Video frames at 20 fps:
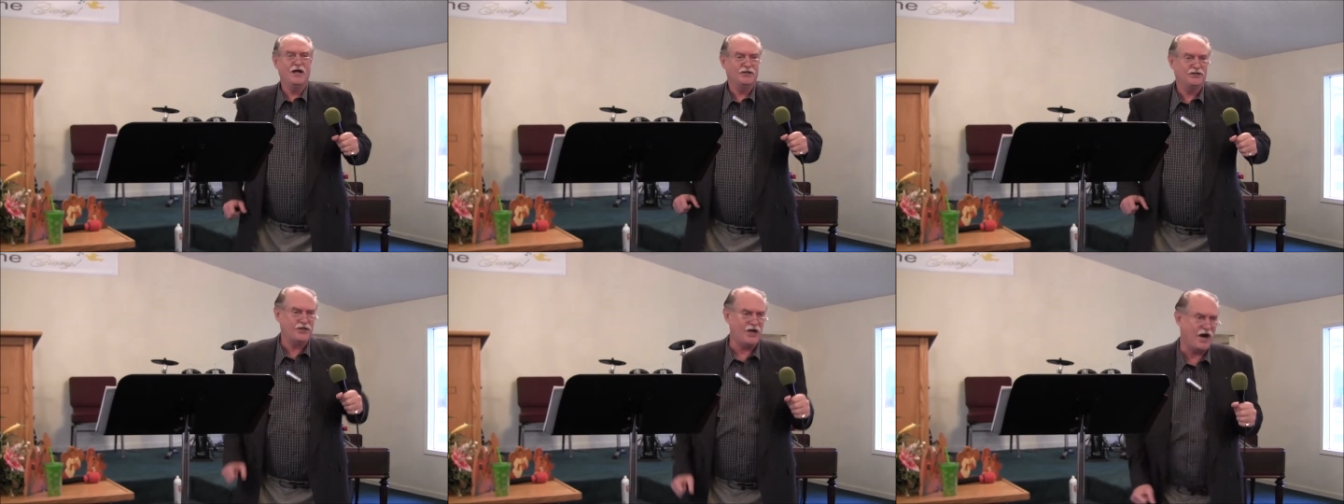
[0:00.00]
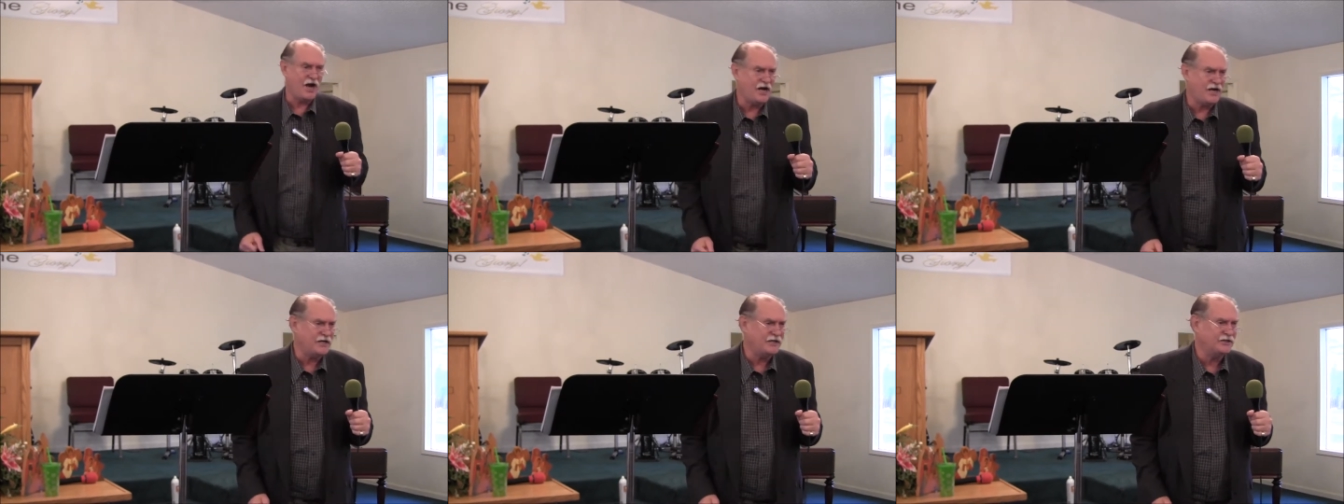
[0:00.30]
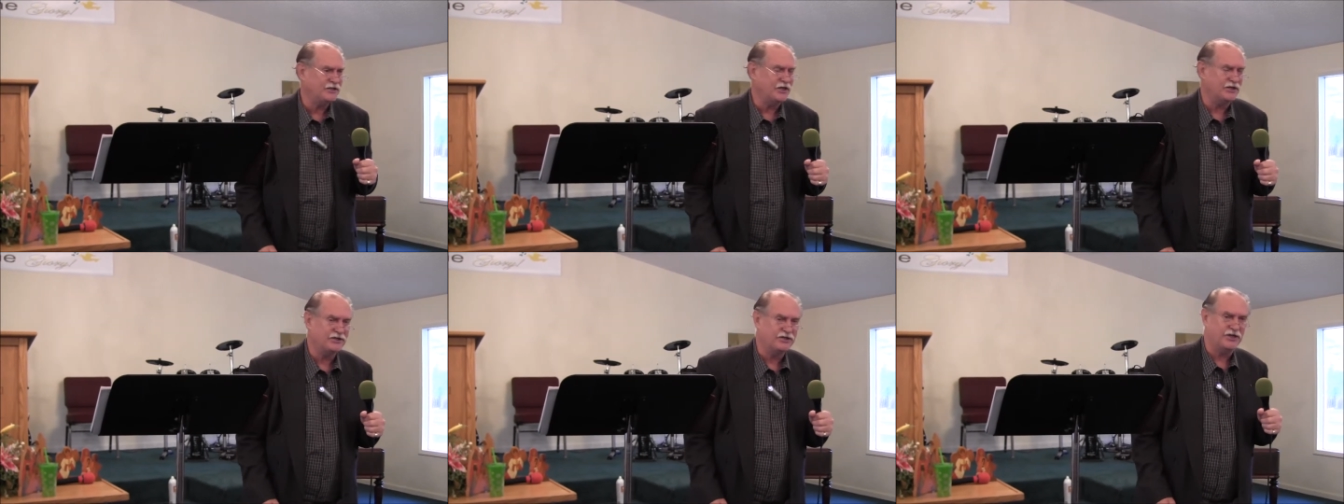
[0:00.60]

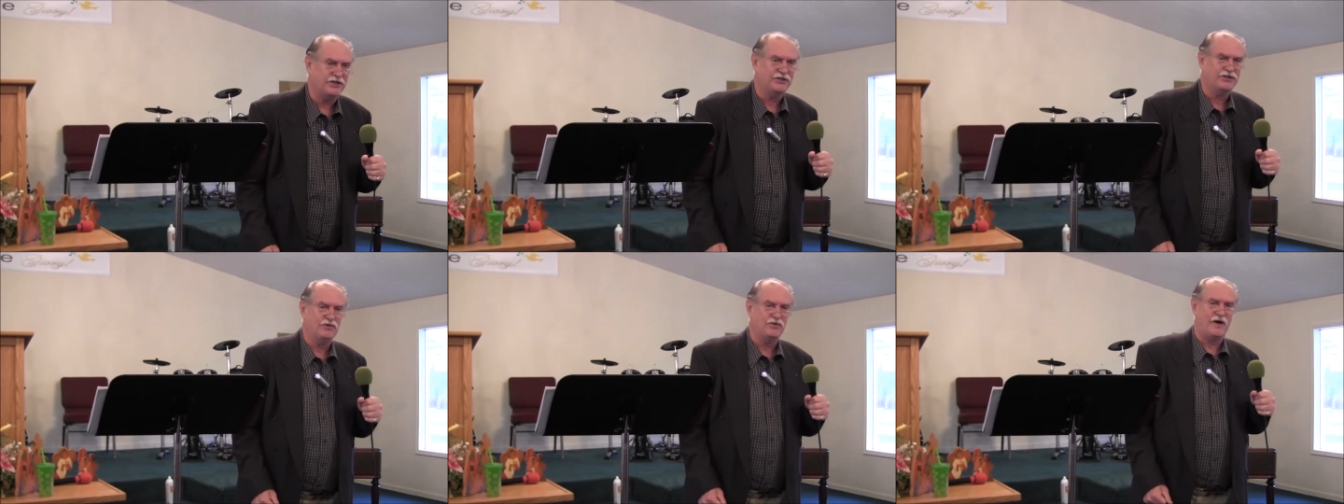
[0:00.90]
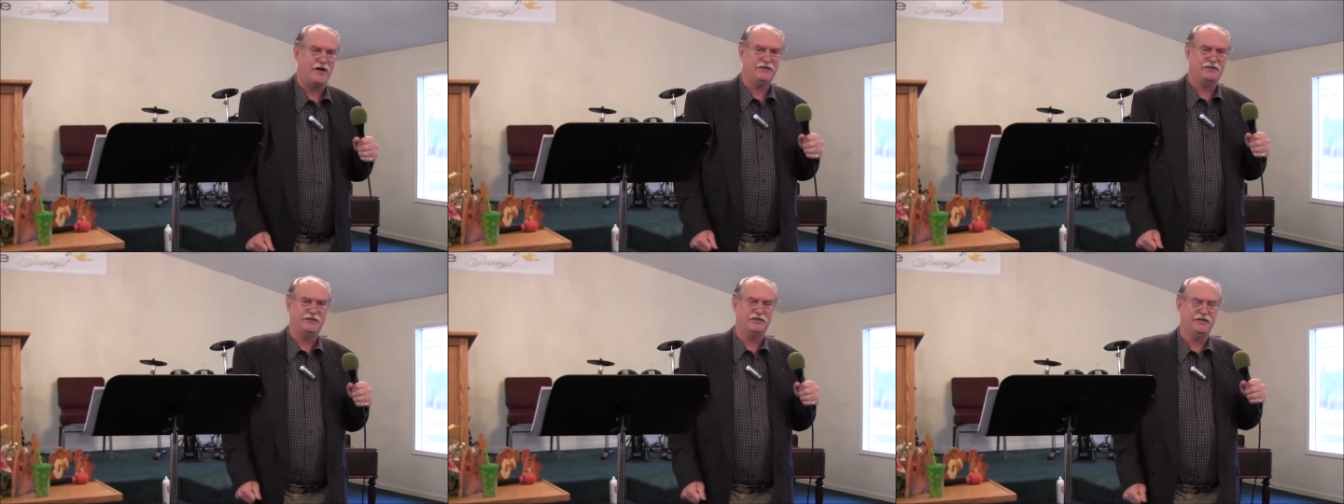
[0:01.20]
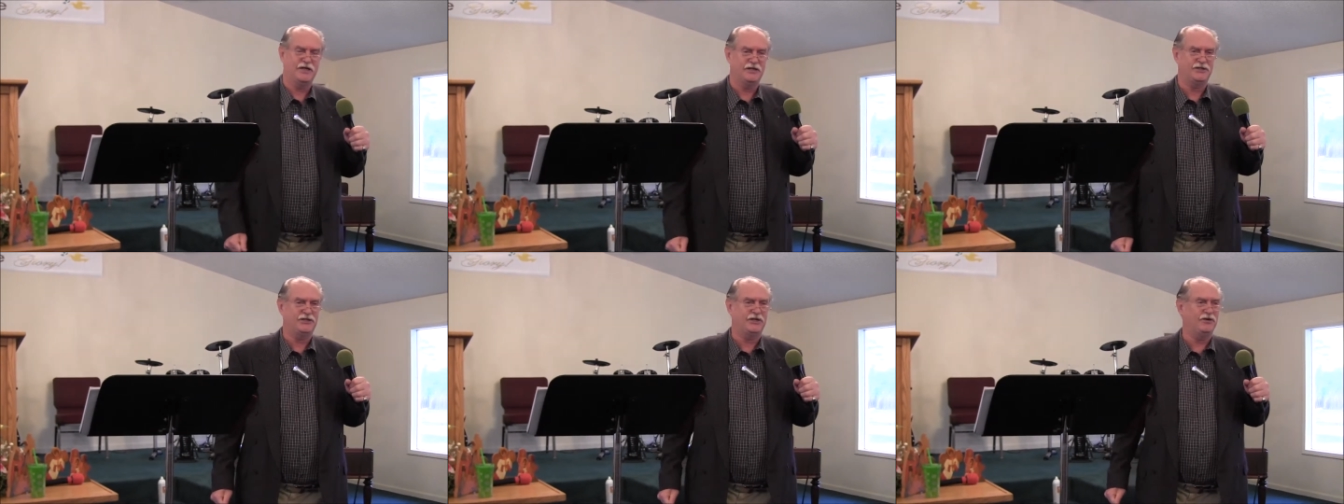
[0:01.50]
Change the
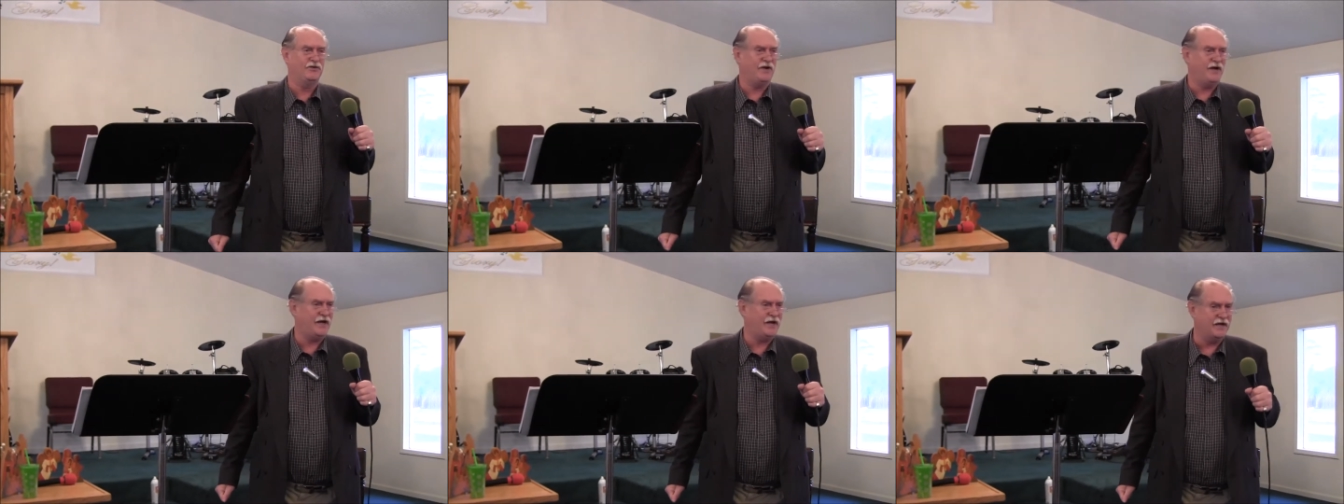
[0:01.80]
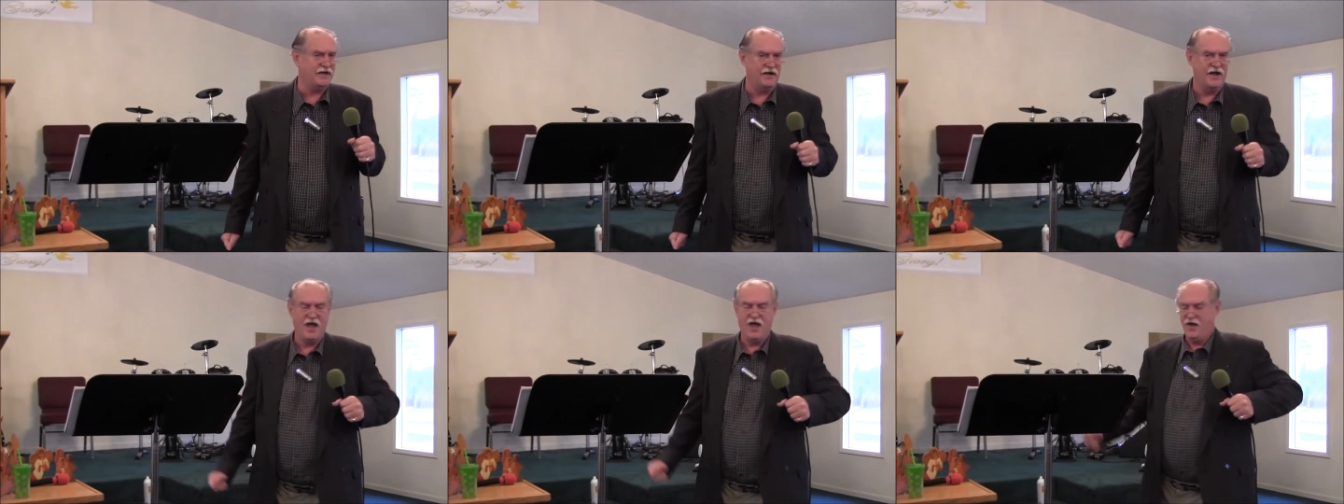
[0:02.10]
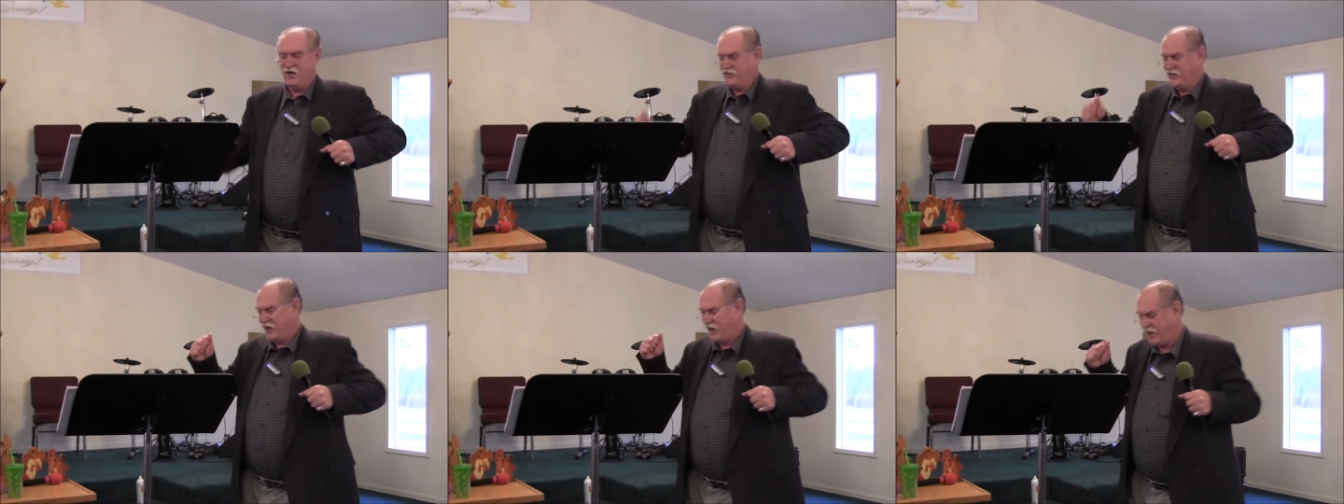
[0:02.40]
situation that you're in.
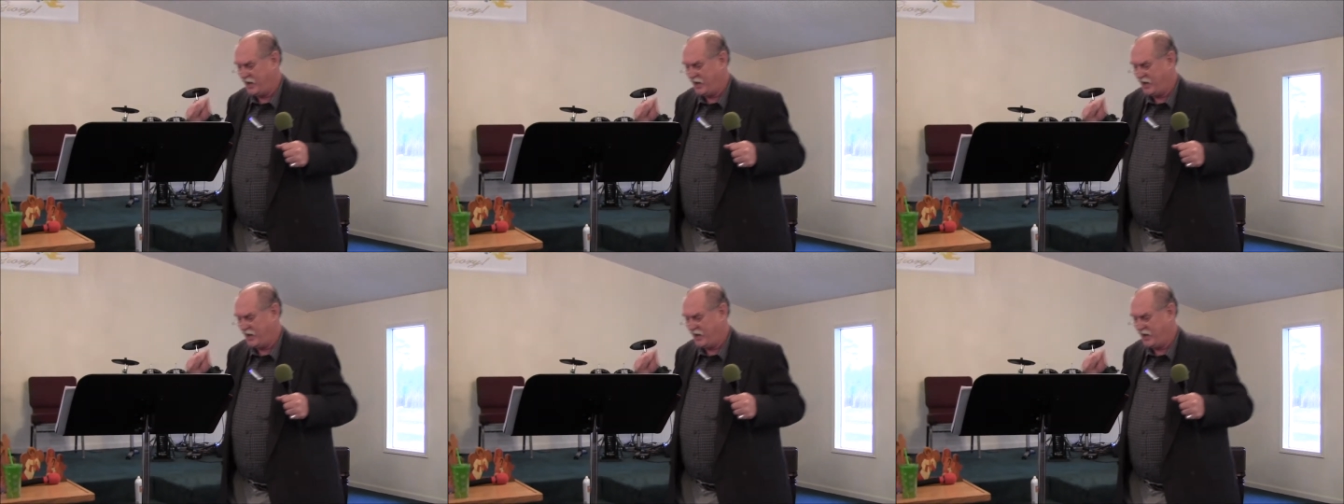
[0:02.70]
Yes.